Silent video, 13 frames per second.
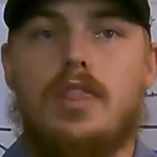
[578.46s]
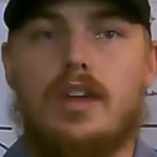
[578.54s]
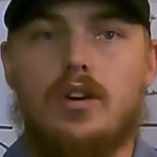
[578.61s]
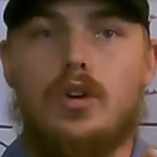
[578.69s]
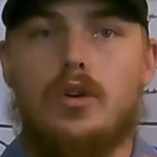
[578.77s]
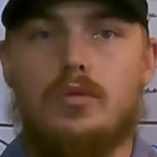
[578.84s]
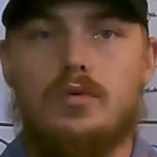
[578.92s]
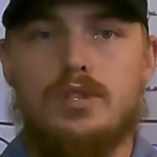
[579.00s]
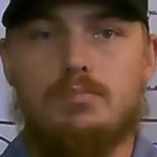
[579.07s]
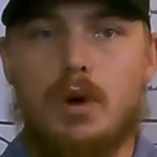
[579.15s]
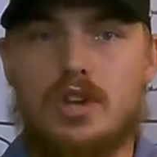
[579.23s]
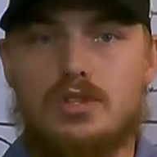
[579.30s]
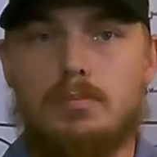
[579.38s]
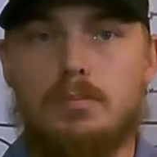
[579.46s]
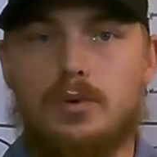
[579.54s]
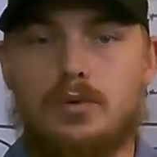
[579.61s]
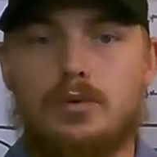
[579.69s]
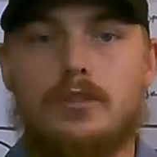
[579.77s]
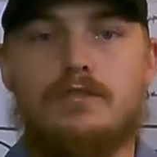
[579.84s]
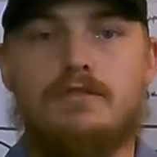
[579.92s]
that are
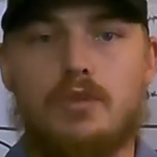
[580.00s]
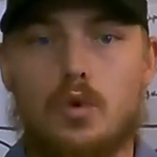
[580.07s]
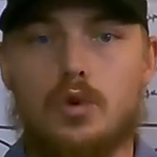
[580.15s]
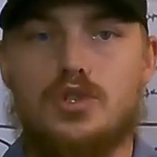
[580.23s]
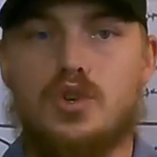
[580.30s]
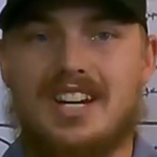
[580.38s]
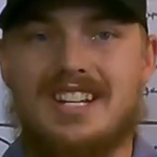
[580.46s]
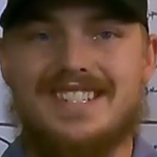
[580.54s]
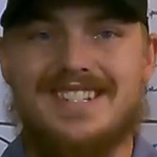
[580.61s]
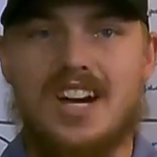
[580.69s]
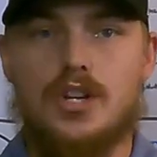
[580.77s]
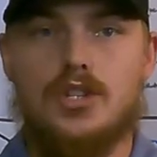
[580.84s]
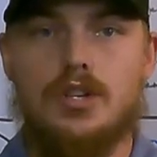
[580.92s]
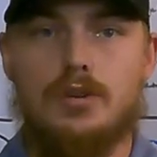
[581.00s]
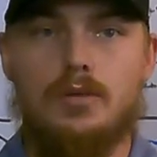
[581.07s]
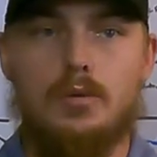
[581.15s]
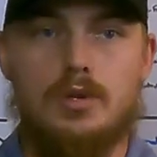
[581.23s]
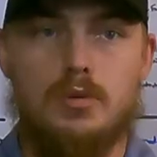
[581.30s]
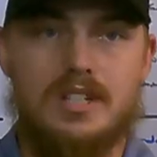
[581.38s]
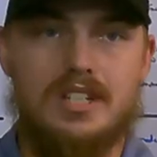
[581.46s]
responsible for
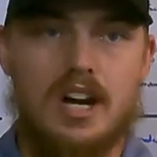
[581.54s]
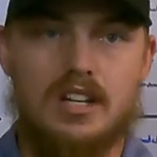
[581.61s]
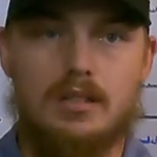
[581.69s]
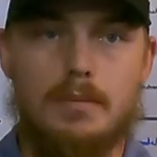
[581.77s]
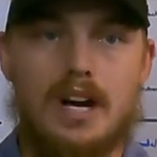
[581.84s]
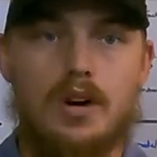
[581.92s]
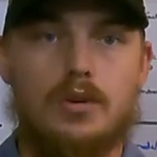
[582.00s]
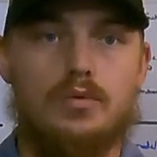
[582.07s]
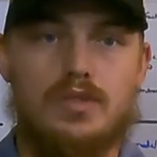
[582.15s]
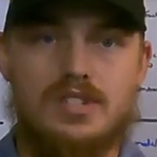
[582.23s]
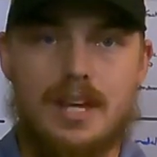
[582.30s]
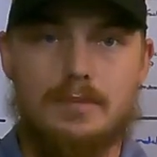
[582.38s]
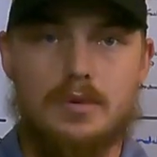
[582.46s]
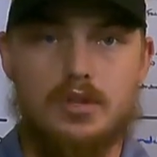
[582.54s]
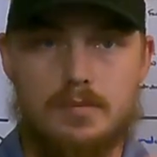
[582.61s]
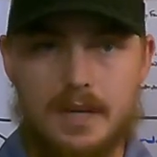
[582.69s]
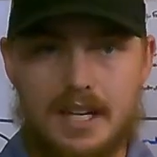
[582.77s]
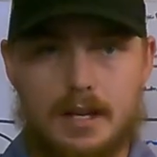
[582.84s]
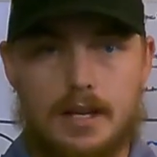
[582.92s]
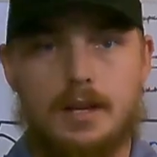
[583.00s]
transduction, which we talked about receptors
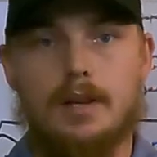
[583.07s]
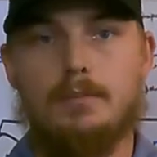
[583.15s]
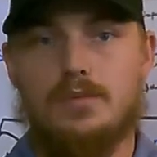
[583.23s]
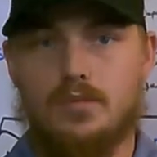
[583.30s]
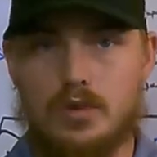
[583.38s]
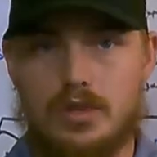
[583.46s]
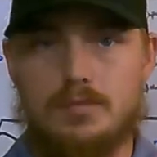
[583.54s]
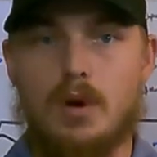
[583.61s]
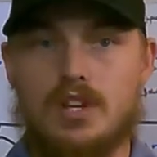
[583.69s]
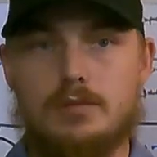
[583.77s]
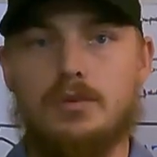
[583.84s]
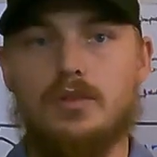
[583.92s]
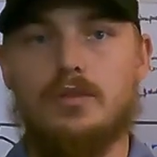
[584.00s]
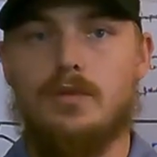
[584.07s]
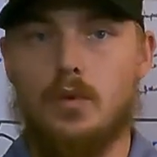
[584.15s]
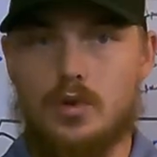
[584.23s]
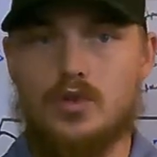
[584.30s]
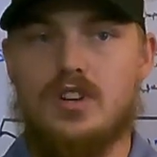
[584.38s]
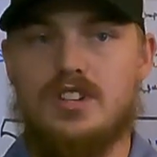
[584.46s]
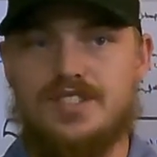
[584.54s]
being responsible
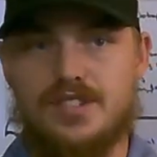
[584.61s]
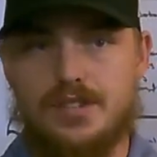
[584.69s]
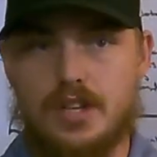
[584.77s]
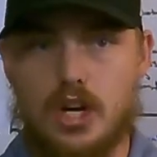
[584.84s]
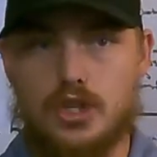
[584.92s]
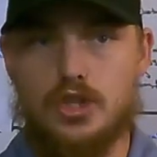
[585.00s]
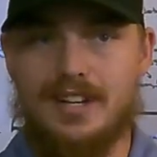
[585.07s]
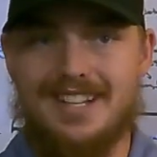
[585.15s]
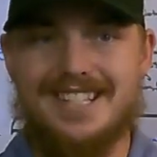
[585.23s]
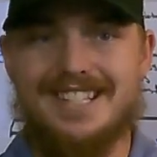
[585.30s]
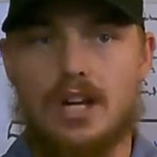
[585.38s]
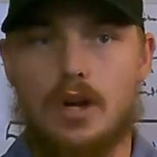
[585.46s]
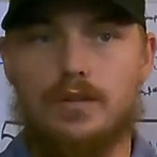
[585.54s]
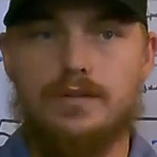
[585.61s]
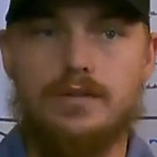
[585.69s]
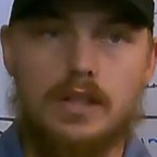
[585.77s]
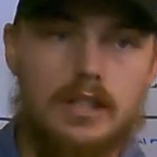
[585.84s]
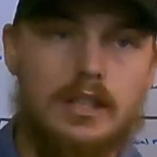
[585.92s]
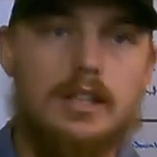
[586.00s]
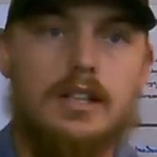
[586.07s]
for transduction itself.
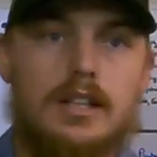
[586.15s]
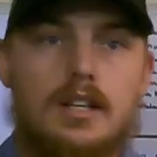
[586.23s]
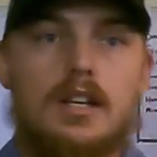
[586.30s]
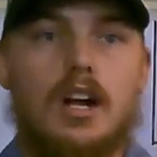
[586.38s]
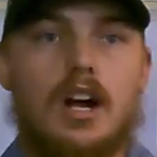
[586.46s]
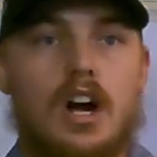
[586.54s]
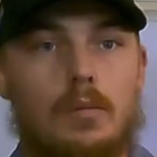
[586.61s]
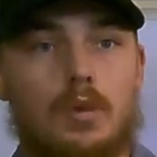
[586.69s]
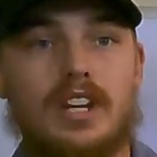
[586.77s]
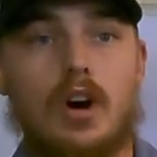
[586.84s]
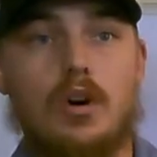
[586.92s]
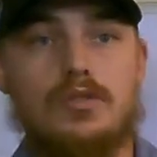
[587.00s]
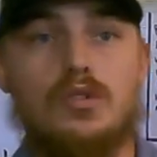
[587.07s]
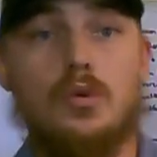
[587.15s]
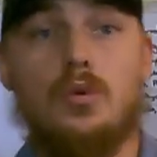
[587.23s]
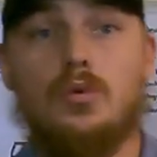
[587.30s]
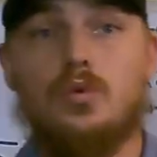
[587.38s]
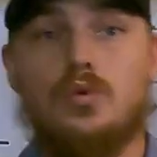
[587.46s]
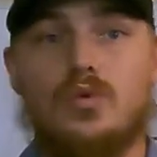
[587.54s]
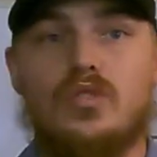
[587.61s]
We
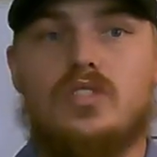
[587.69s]
also